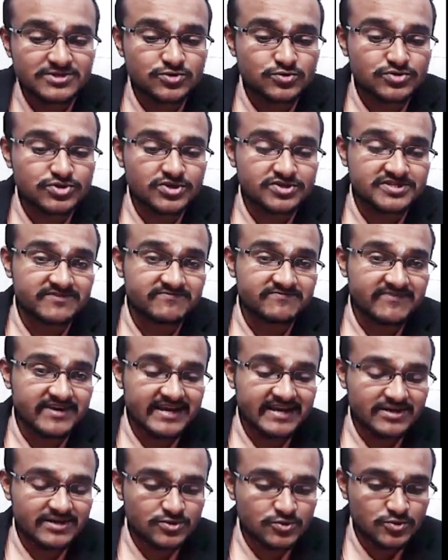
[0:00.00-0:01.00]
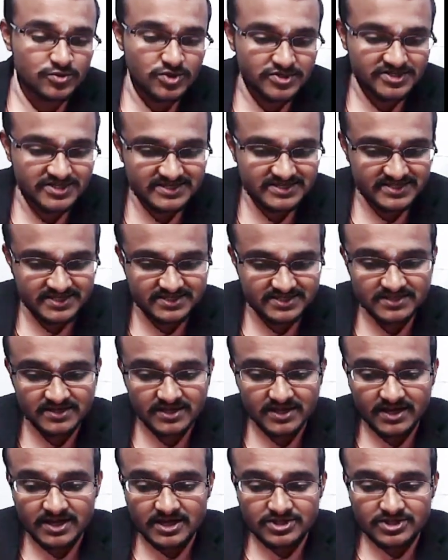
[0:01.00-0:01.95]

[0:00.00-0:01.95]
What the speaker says: in 2005 and 2006.